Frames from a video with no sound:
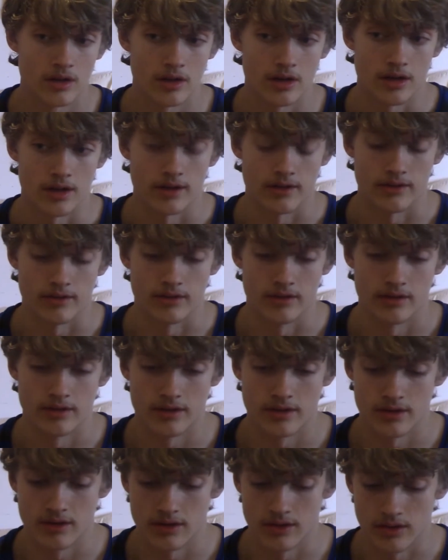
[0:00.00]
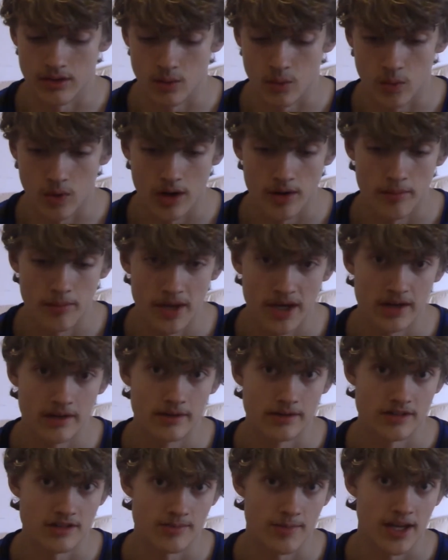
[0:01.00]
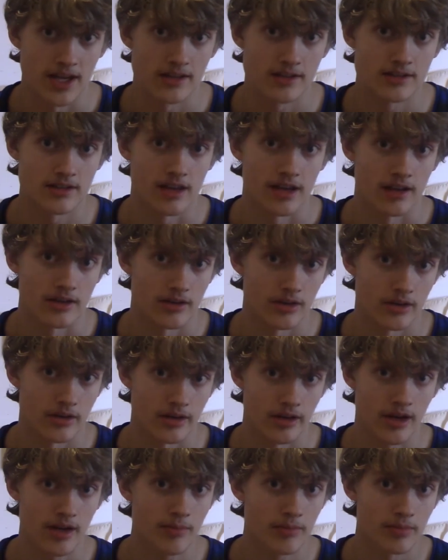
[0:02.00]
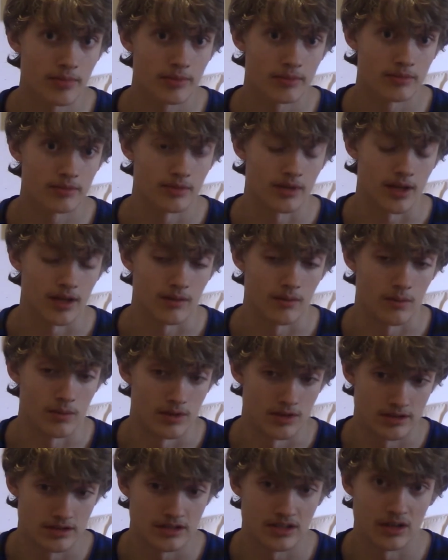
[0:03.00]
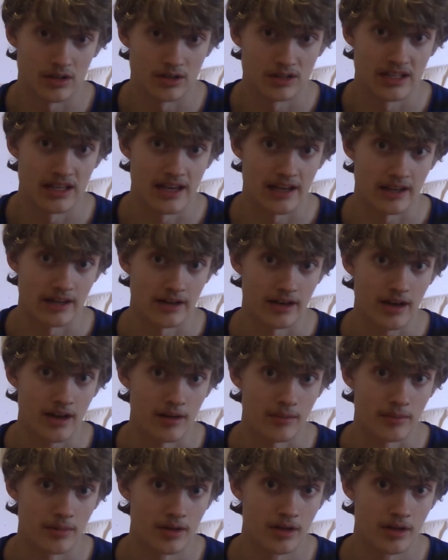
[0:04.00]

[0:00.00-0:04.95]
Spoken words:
And the 1 minute of space that it took up, like, was still taken up.